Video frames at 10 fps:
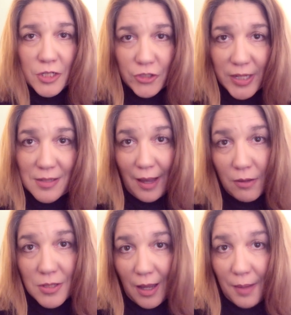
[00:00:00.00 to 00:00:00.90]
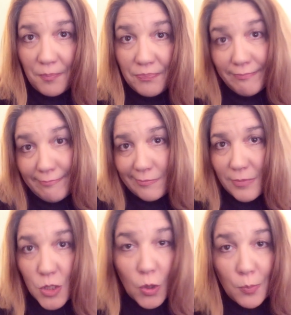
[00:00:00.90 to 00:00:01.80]
as downtime. There's
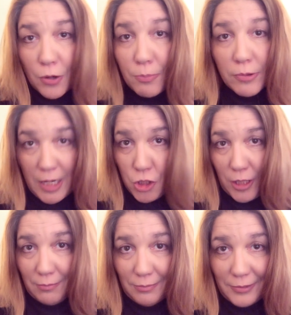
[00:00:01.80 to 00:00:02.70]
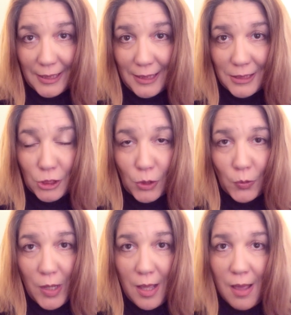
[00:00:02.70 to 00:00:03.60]
only preparation, right? So
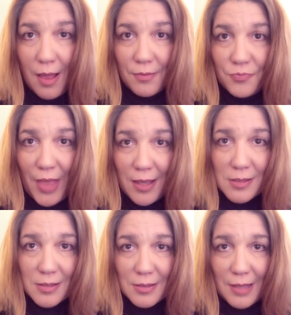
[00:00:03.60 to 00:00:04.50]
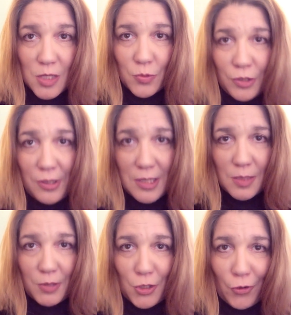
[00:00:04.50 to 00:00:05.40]
that's what you need to be
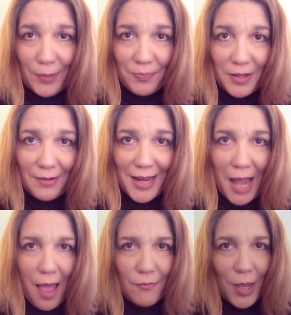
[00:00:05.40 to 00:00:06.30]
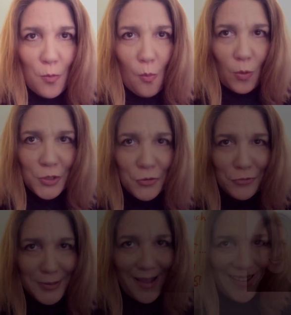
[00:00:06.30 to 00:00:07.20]
doing. All right. Have a wonderful day.